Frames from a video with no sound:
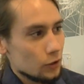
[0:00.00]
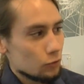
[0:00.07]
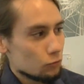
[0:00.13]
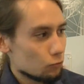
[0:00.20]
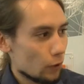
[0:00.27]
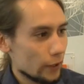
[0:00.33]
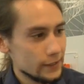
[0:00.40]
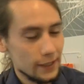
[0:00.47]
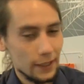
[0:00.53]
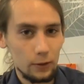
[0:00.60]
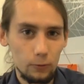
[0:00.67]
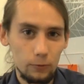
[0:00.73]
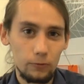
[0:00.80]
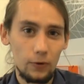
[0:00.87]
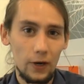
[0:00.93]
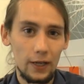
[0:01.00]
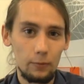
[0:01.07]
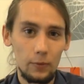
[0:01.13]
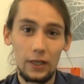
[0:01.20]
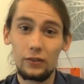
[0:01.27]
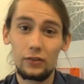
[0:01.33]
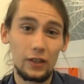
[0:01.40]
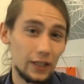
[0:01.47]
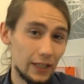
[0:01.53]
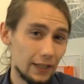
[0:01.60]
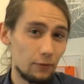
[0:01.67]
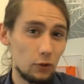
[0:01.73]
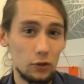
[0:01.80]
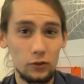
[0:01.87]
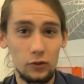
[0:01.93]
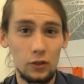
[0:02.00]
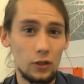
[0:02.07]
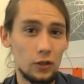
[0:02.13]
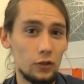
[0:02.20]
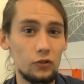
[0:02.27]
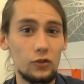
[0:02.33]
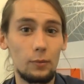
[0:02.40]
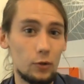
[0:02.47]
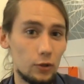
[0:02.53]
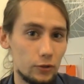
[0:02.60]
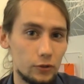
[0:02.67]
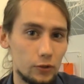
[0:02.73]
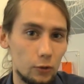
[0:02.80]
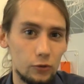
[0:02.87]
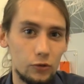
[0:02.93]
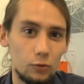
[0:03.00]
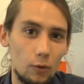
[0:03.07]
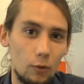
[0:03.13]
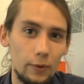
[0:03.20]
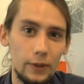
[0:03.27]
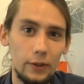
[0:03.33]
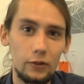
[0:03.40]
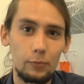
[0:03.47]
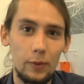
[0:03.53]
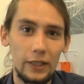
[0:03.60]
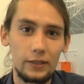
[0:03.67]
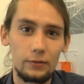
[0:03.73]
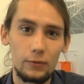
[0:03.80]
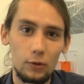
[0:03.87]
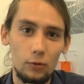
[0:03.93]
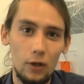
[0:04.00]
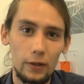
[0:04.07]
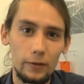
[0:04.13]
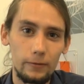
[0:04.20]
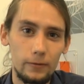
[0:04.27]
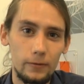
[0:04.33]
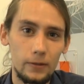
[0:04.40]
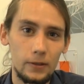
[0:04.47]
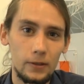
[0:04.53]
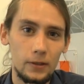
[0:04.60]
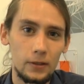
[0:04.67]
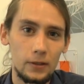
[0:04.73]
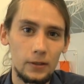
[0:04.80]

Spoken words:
right angled frame, and it's going to give us similar results to what we'd expect in real life. So